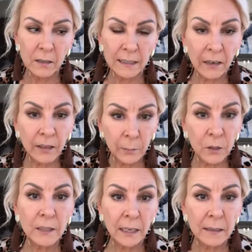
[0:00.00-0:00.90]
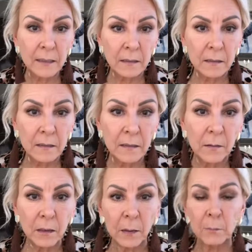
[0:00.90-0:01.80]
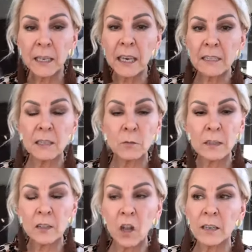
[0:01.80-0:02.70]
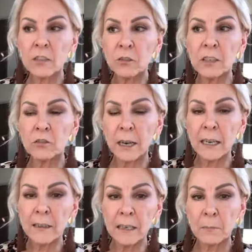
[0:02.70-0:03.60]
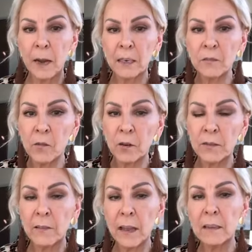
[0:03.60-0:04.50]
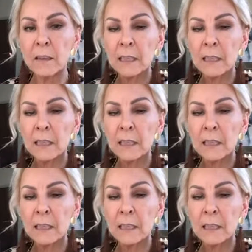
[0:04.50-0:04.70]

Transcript: 70% because it was a lot of stress dragging things back and forth and then